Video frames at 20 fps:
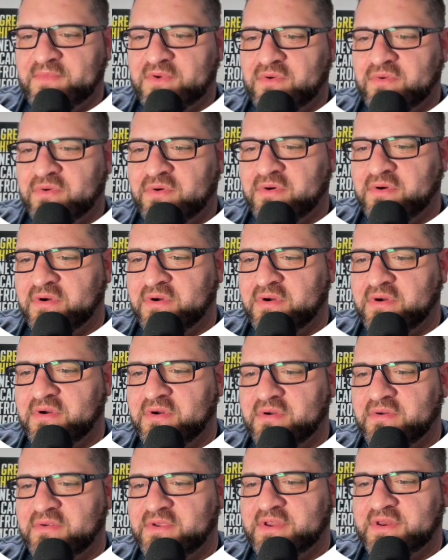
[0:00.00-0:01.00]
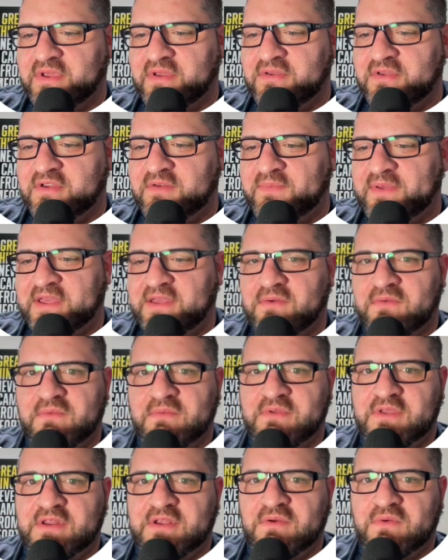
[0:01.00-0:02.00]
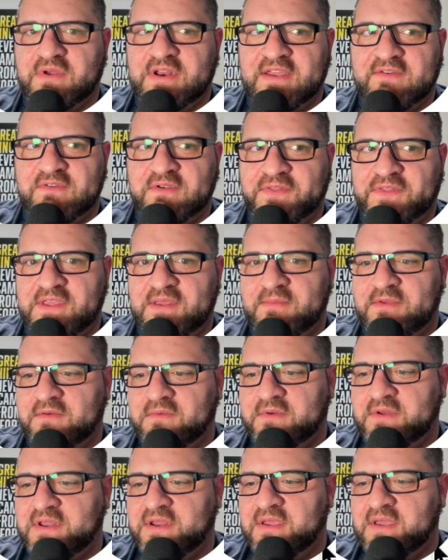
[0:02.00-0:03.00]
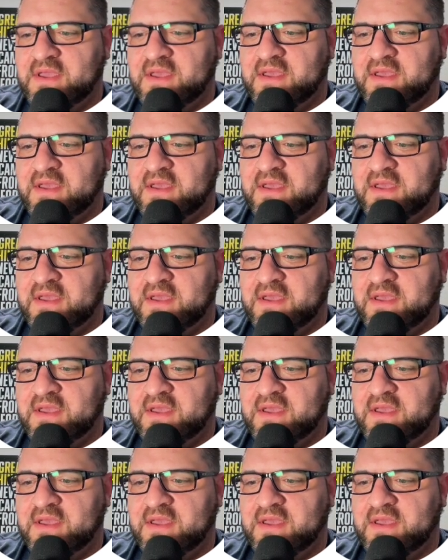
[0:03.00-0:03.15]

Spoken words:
or you could pick whatever theme you want.